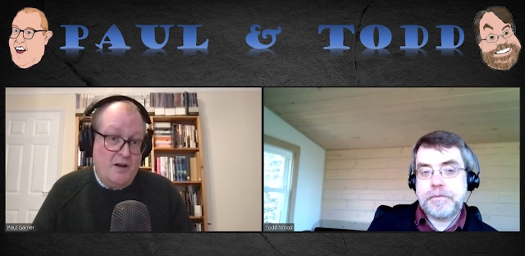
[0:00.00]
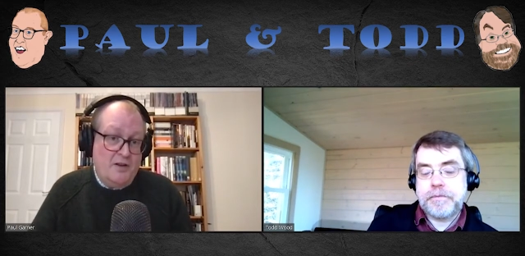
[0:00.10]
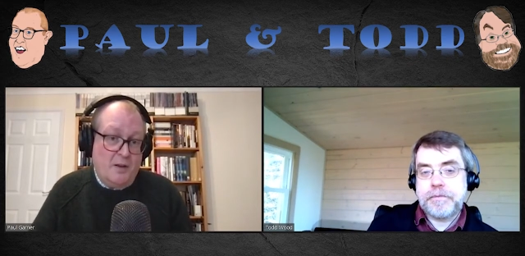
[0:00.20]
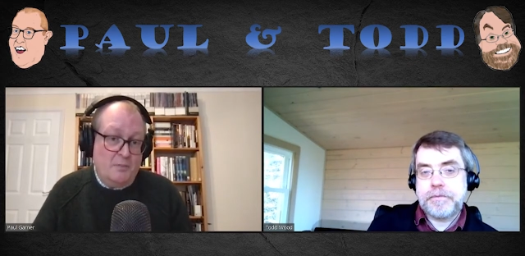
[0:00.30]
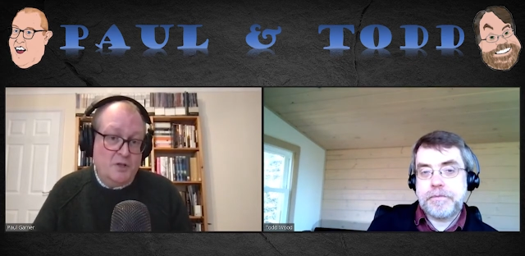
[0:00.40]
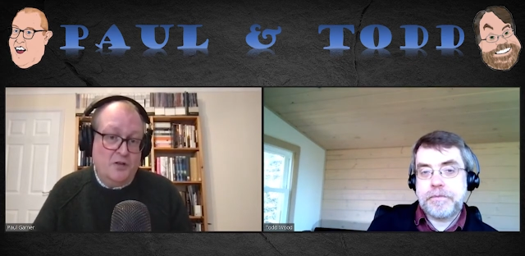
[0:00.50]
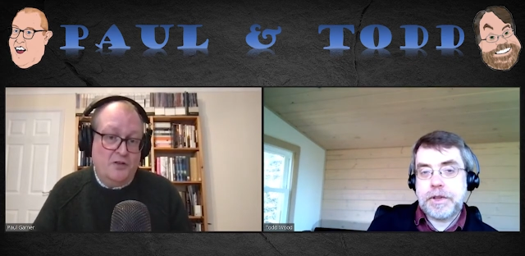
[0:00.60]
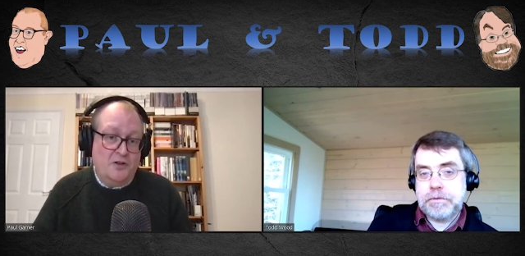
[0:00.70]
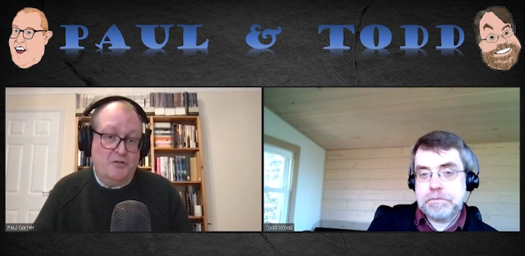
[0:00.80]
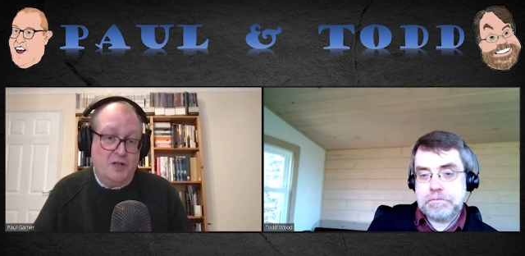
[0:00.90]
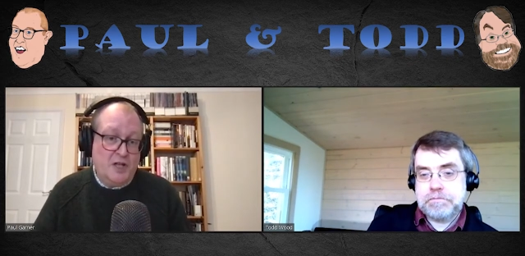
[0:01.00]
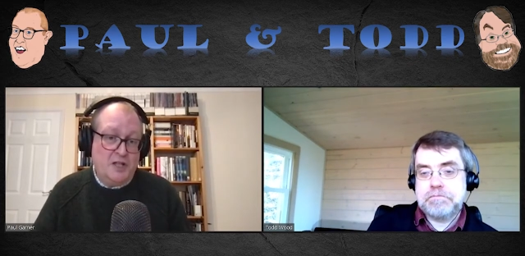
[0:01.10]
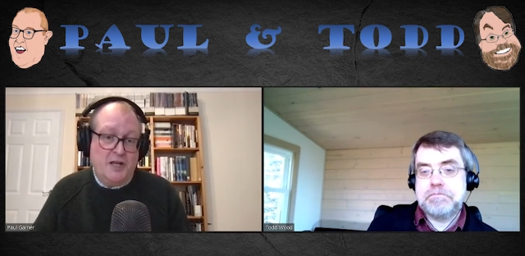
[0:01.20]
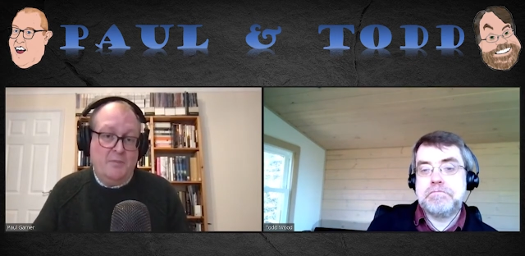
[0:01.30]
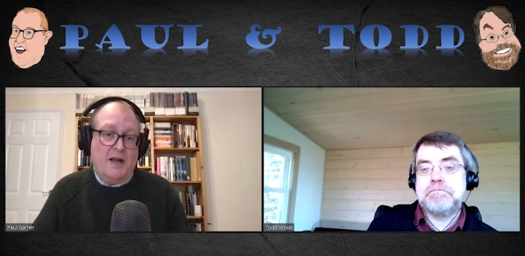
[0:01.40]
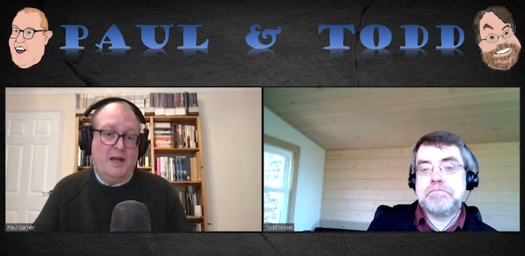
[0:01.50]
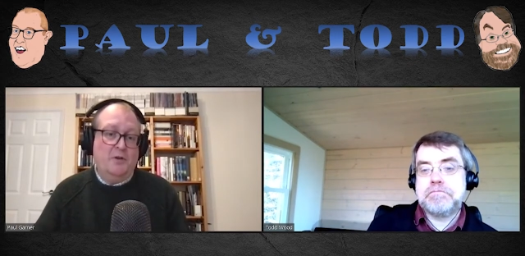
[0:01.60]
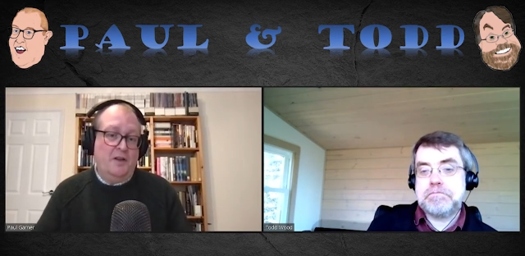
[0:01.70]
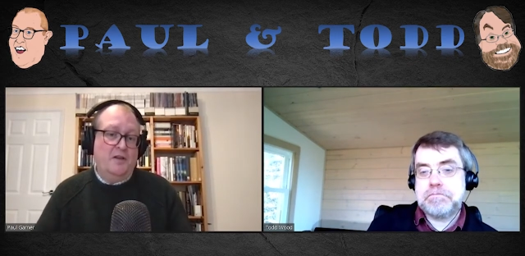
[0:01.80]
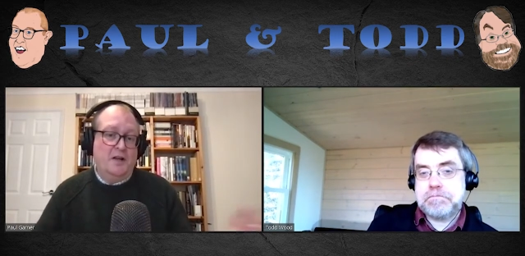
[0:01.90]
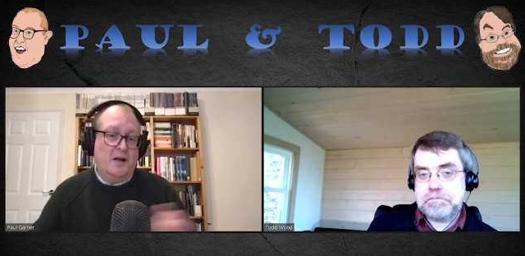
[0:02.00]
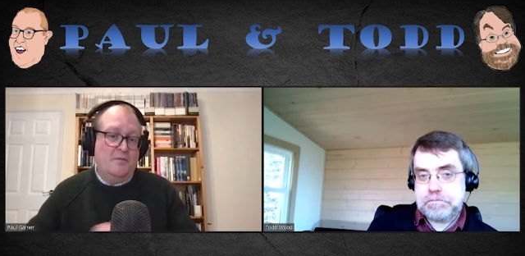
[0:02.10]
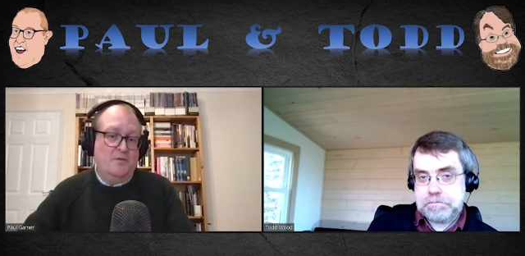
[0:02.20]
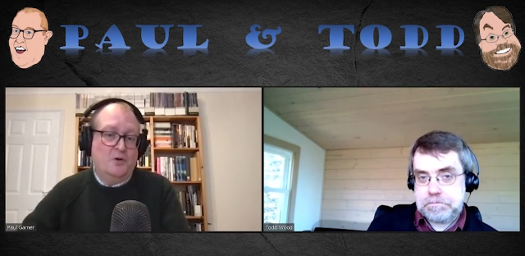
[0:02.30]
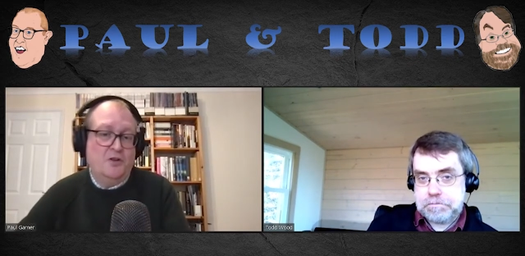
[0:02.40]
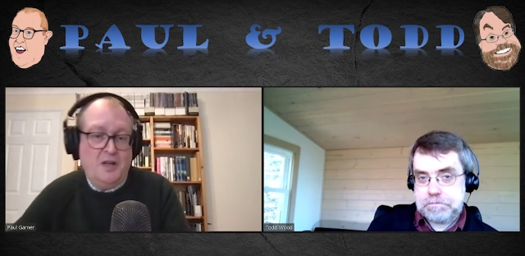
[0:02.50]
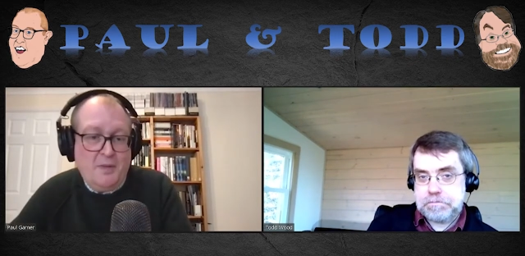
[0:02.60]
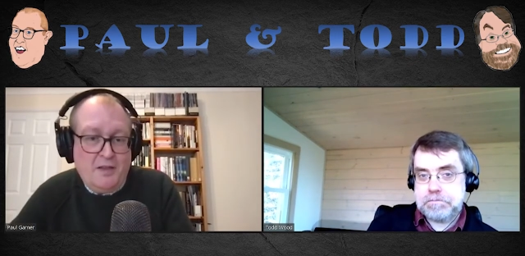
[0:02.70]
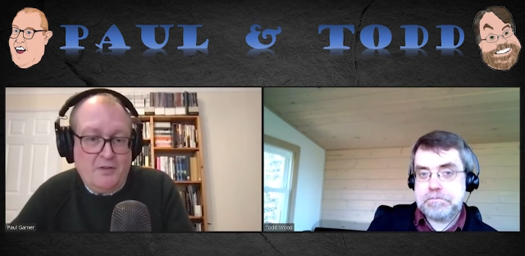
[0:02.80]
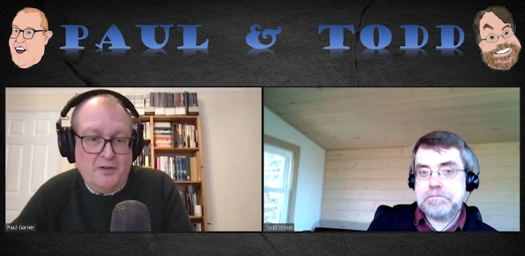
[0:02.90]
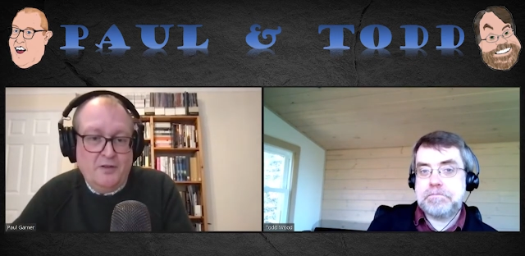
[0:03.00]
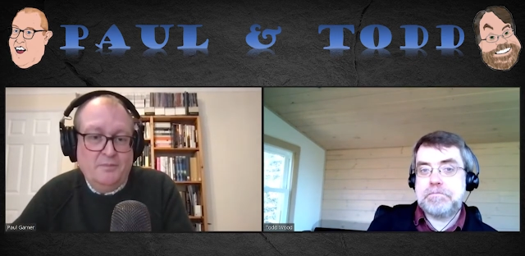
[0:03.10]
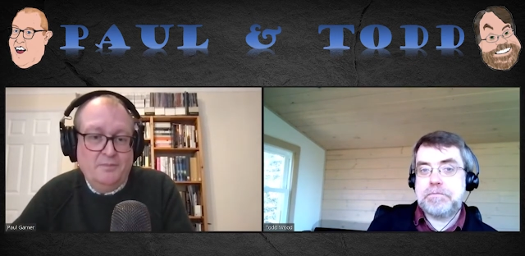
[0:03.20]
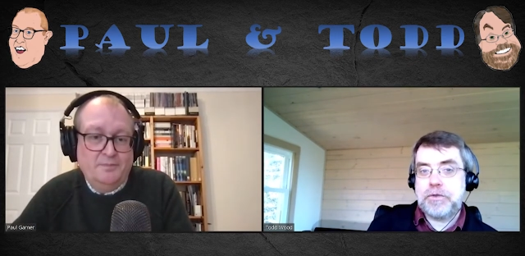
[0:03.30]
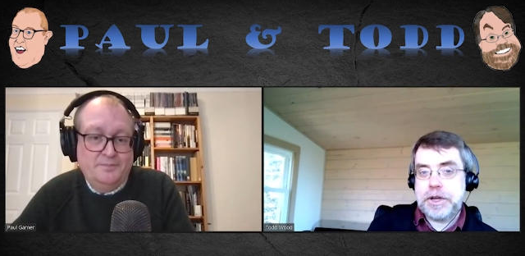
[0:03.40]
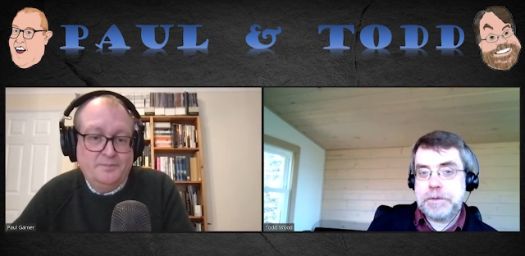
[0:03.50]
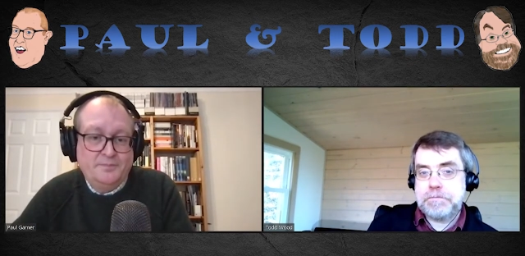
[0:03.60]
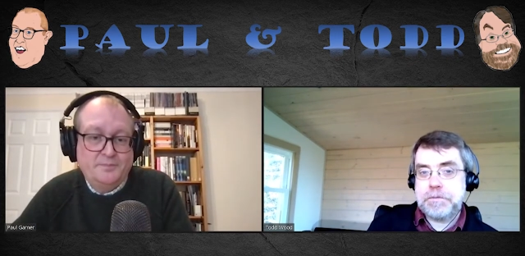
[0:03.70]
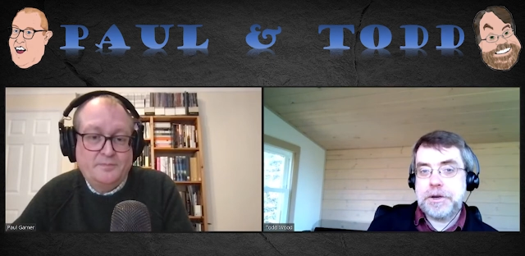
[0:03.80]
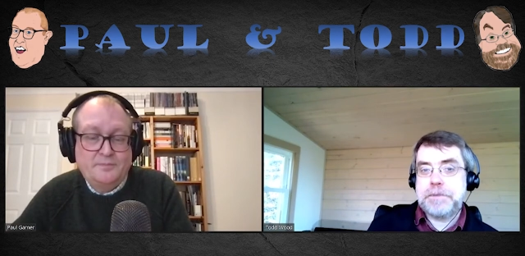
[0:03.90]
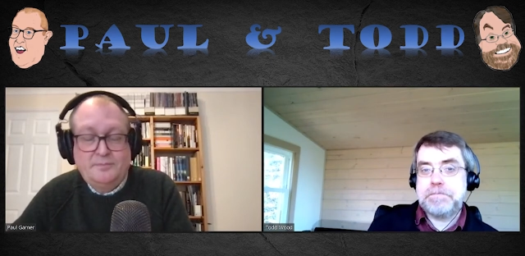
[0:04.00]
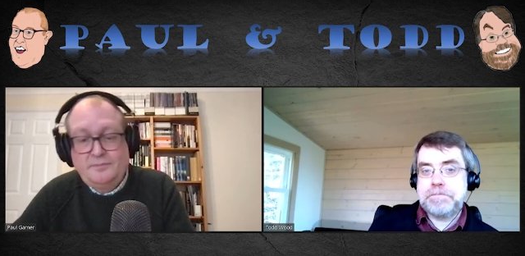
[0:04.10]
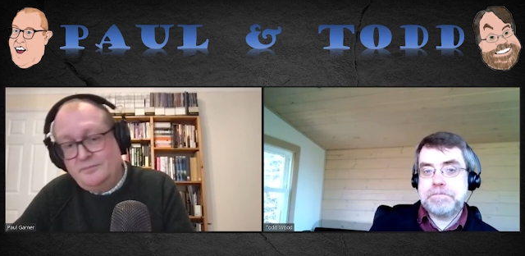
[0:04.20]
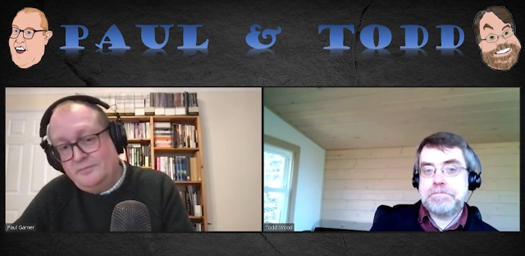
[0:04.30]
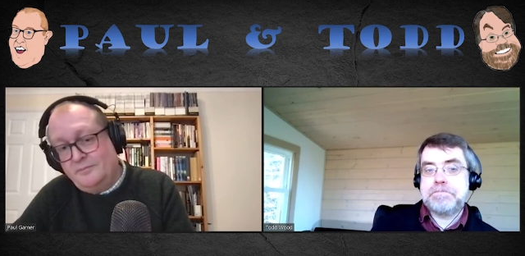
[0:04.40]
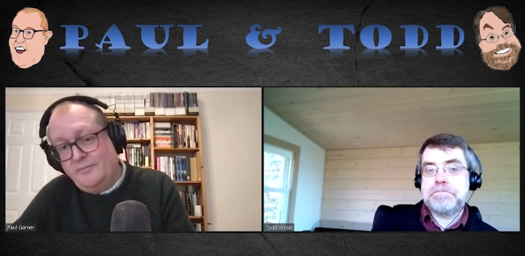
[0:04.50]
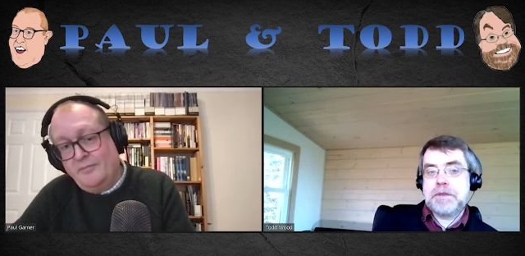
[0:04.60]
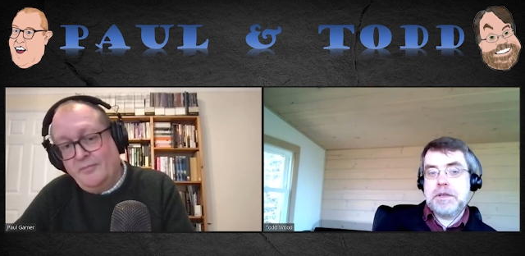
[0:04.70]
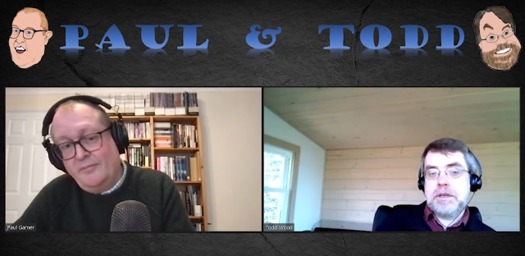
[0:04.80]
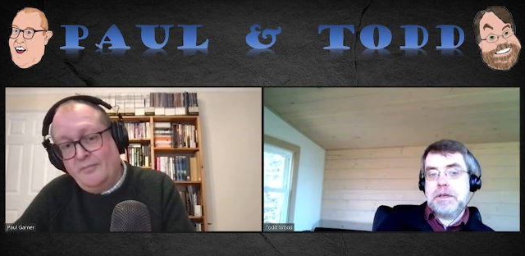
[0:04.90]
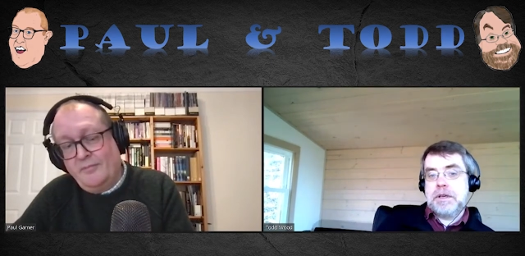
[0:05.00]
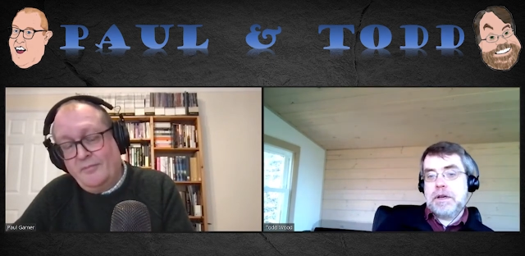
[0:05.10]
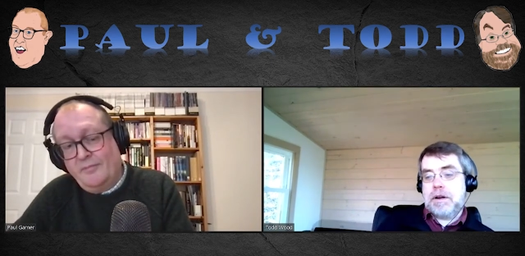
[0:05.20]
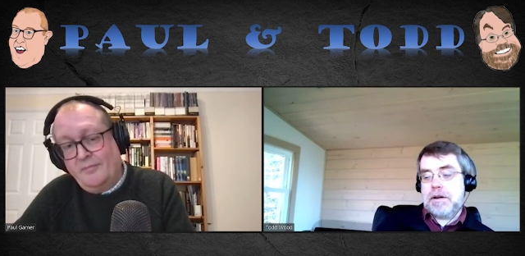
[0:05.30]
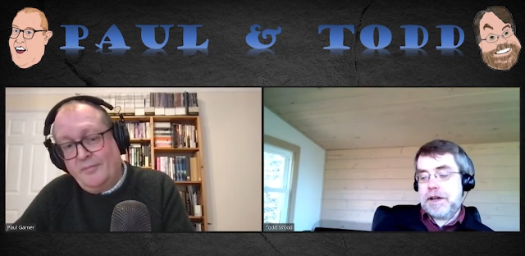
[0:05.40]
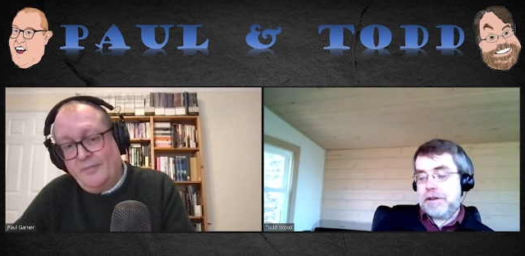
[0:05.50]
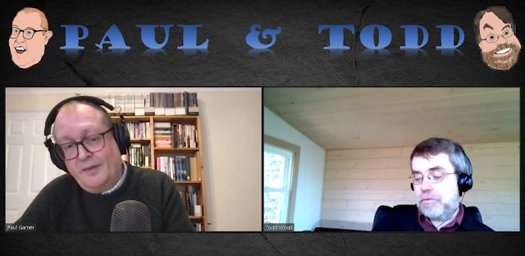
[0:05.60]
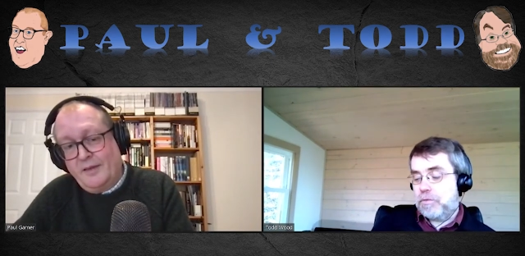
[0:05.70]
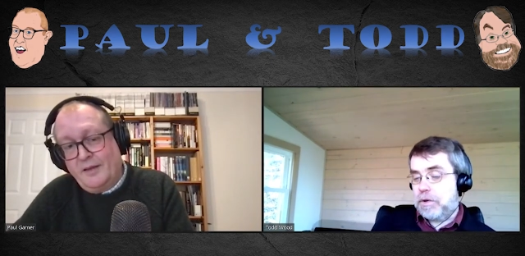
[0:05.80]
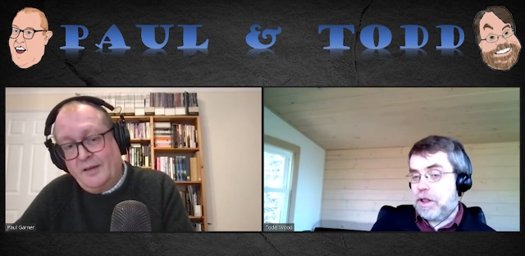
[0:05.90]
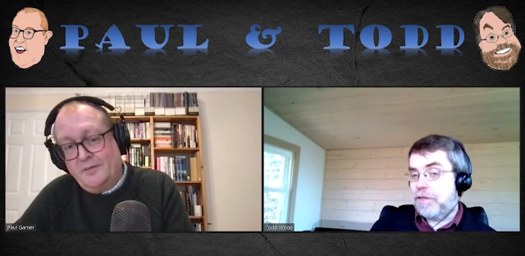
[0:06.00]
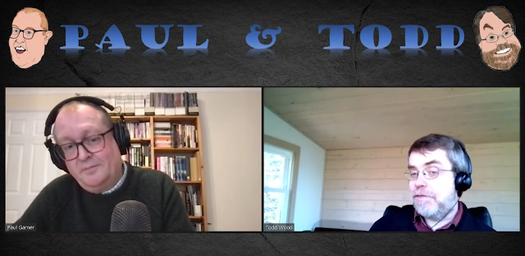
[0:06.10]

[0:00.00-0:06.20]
Speaker 1: assumptions that are traditionally made within the carbon 14 method.
Speaker 2: Right, right. All right. Well,